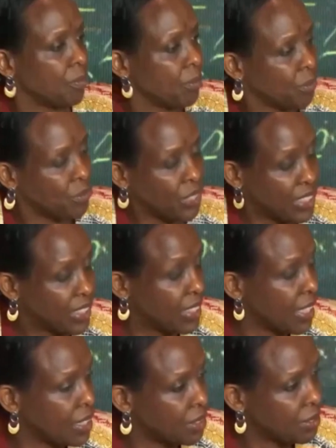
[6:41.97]
right
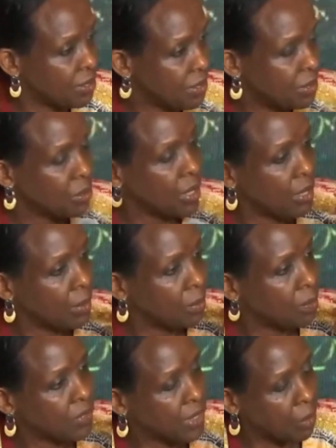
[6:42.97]
now,
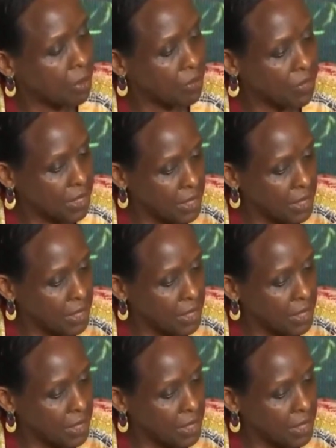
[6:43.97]
some of the